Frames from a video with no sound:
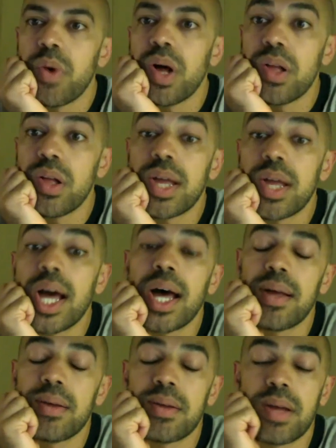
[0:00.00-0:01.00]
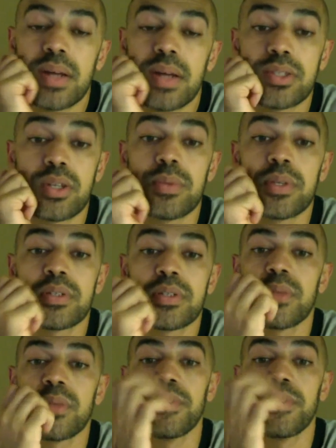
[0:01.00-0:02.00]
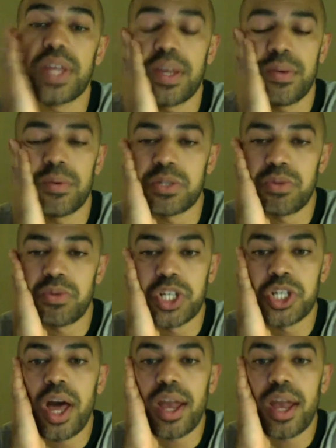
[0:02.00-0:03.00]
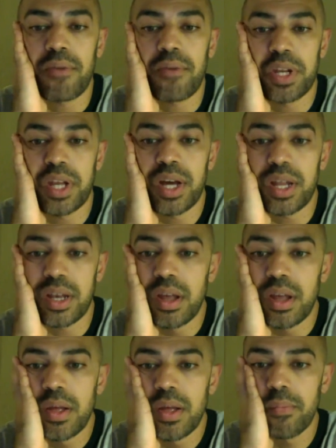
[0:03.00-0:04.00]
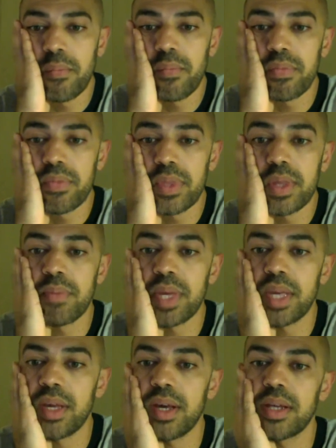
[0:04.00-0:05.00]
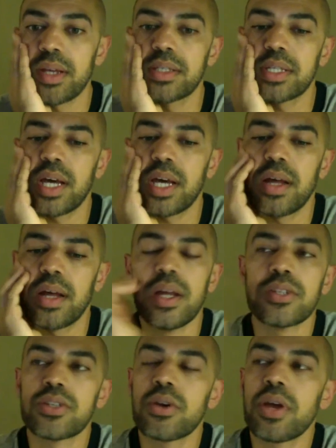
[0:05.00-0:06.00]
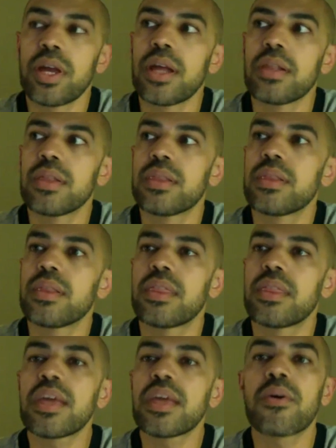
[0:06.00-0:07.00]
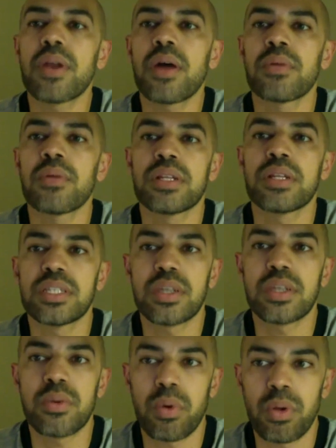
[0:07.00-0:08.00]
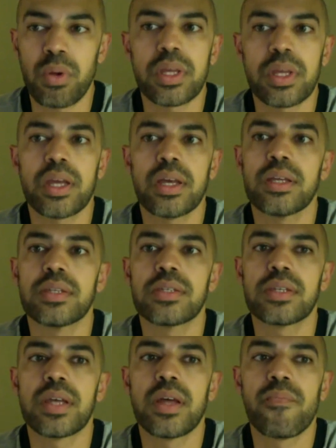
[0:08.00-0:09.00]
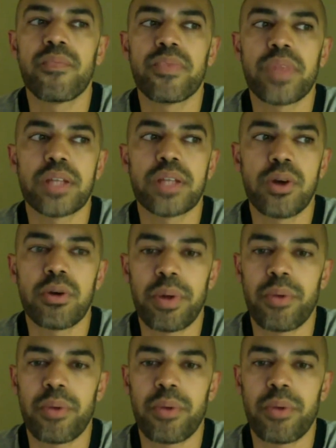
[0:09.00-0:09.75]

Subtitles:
Well, some of the movie was reshot and redone. Because so the thing going on with the DC world is it's owned by